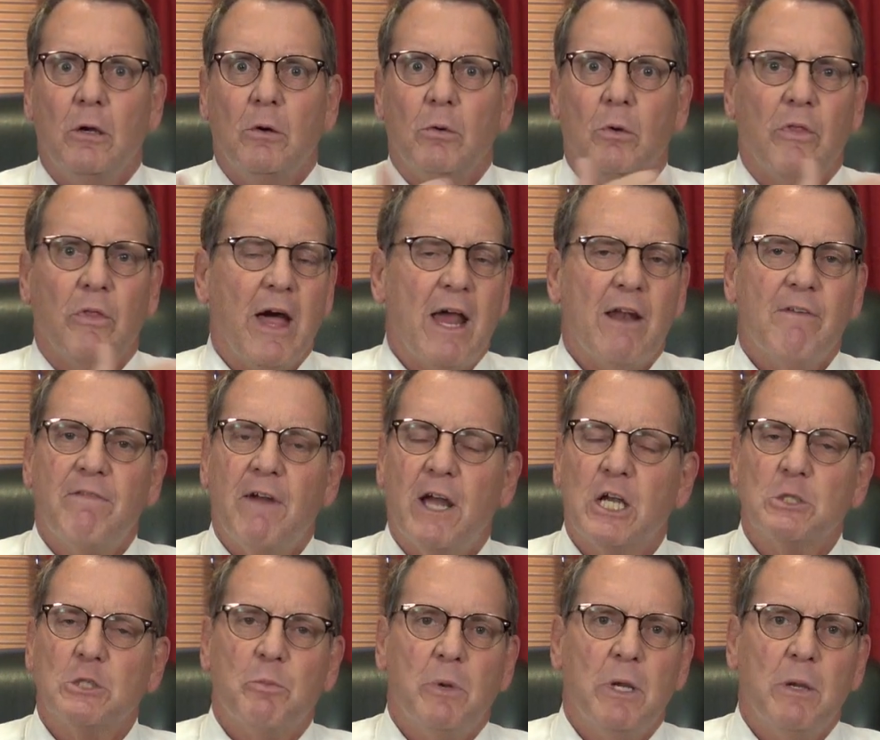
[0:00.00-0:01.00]
well, that
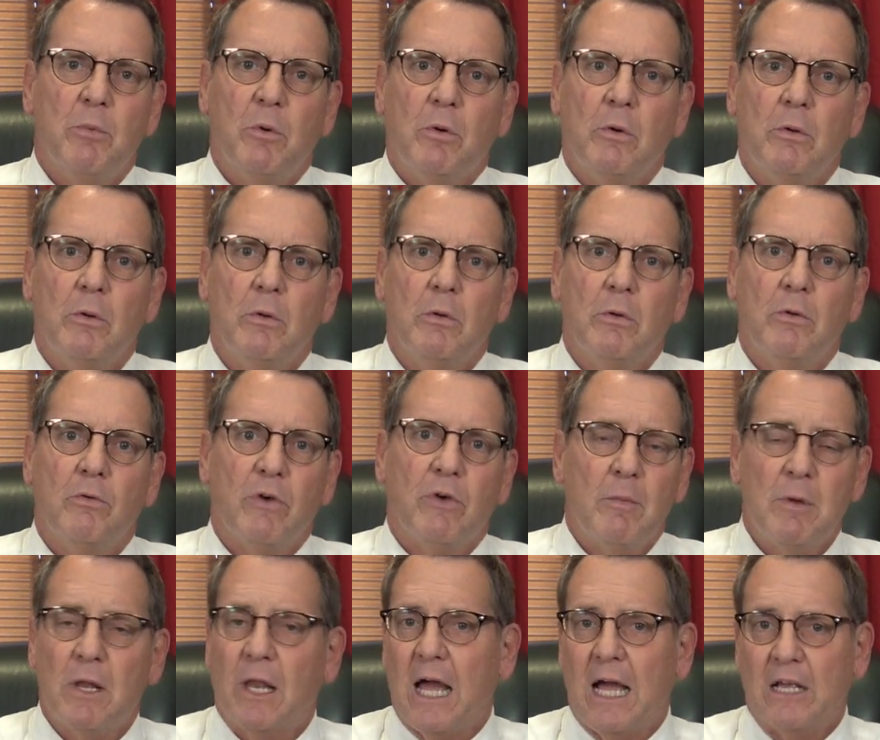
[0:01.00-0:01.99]
affects people
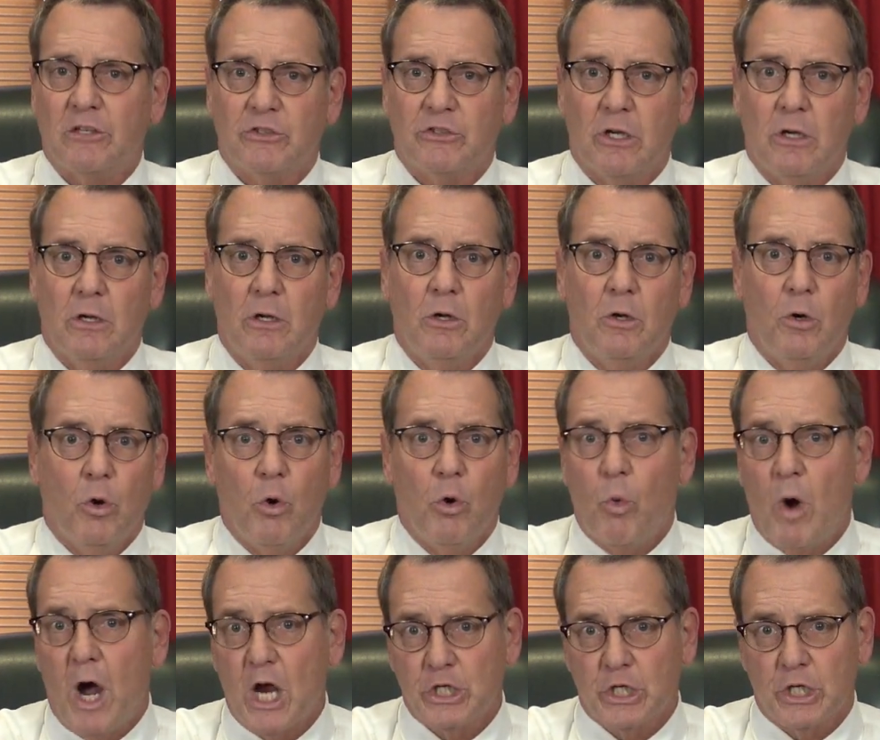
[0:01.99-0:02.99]
from Alaska or
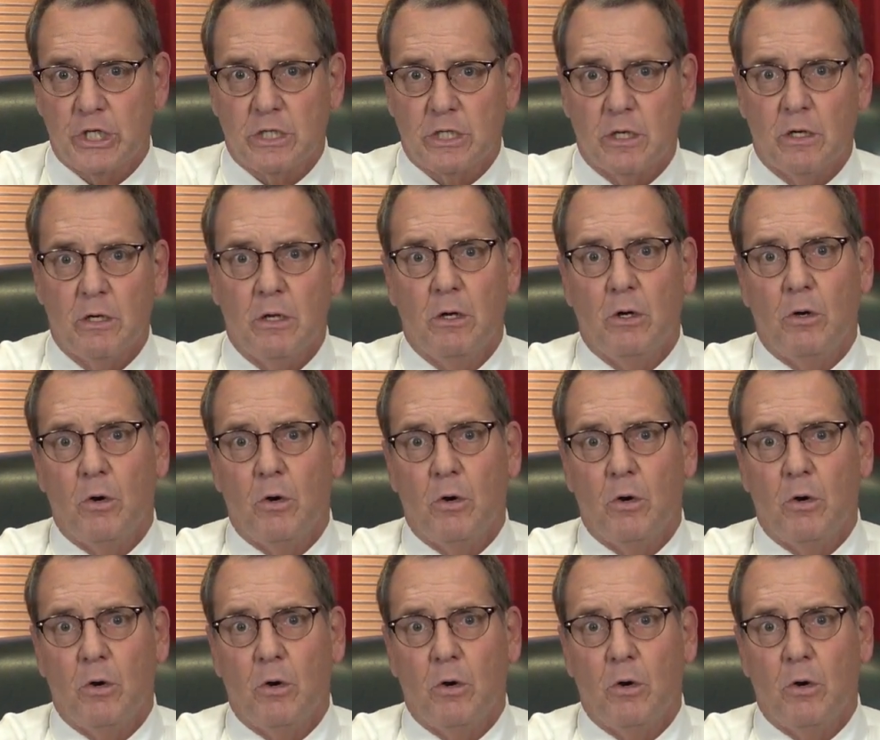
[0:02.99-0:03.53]
Washington